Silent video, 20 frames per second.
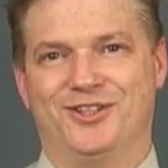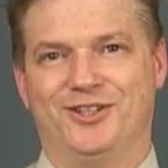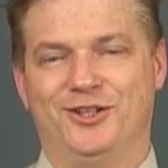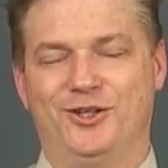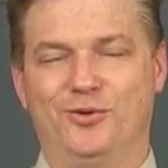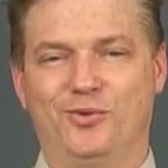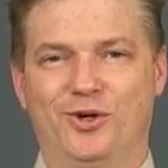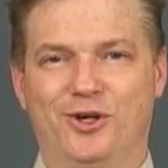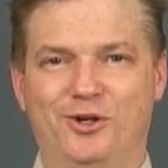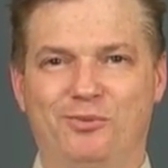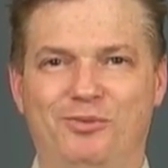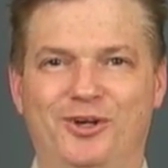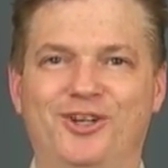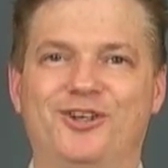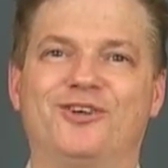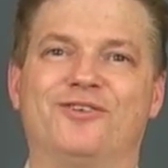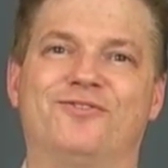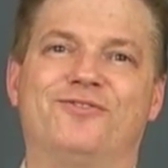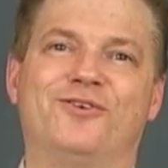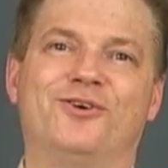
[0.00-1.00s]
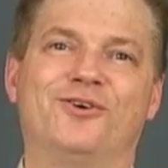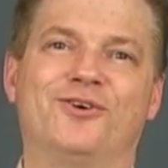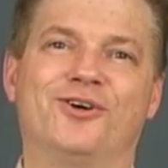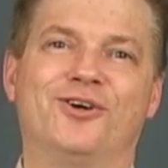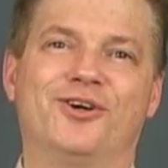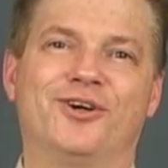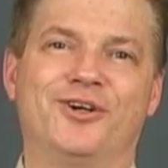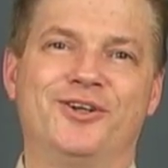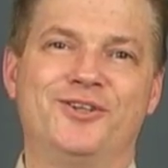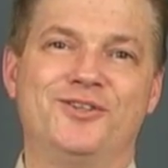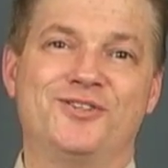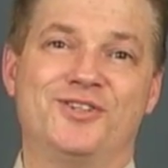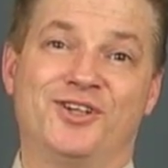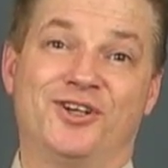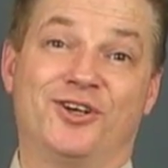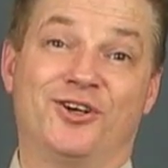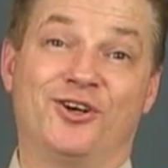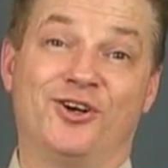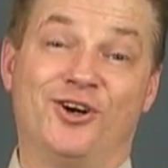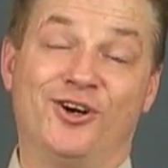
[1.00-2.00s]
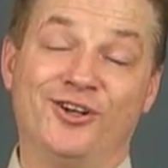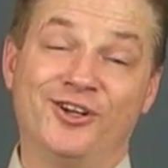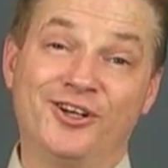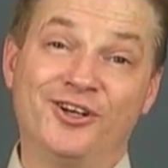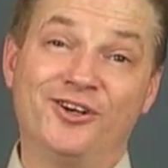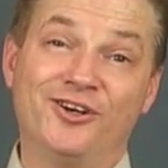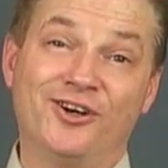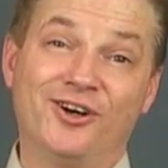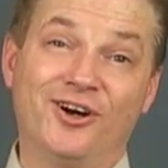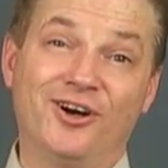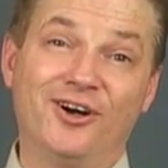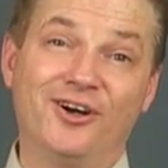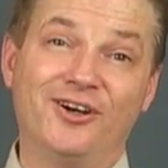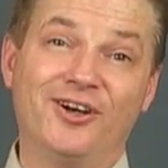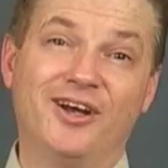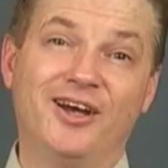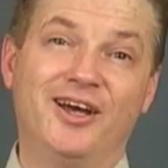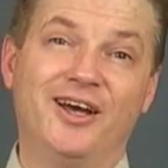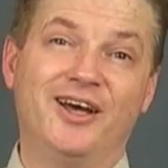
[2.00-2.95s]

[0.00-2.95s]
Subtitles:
You want to make a phone call using a calling card,